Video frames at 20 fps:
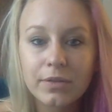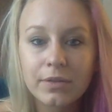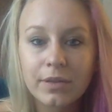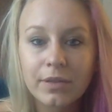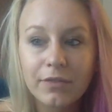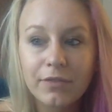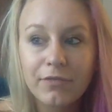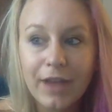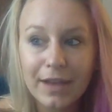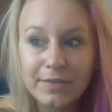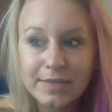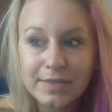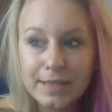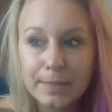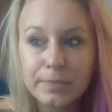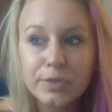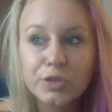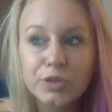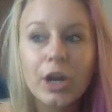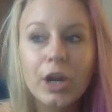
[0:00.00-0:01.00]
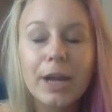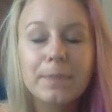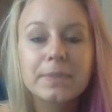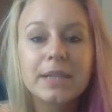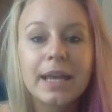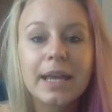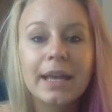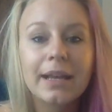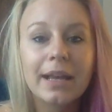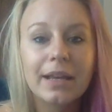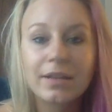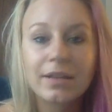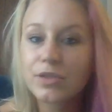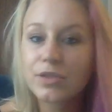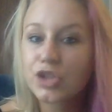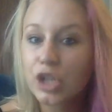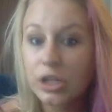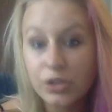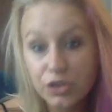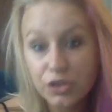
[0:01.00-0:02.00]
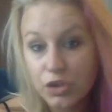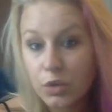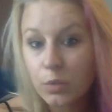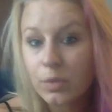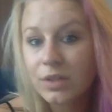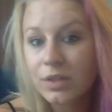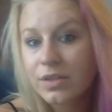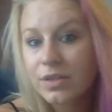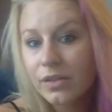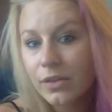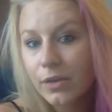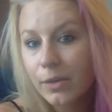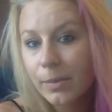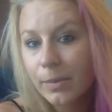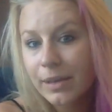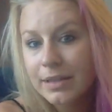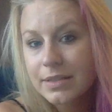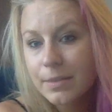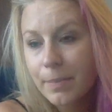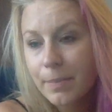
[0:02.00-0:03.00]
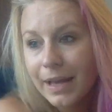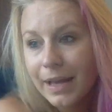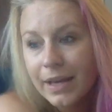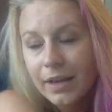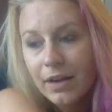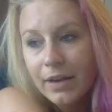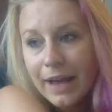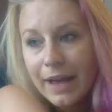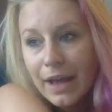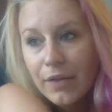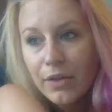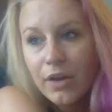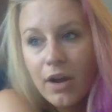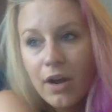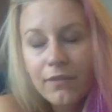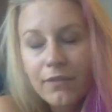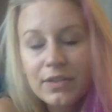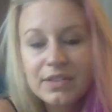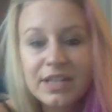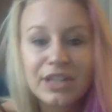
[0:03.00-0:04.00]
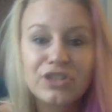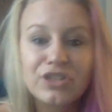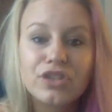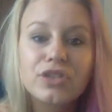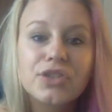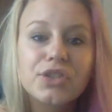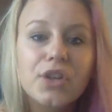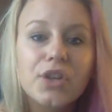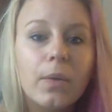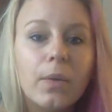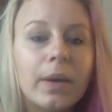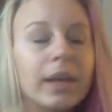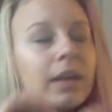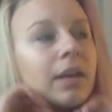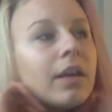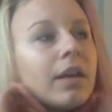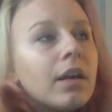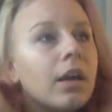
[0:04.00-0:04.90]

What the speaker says: the 5-step script, and I change the words a little bit depending on how the conversation's going,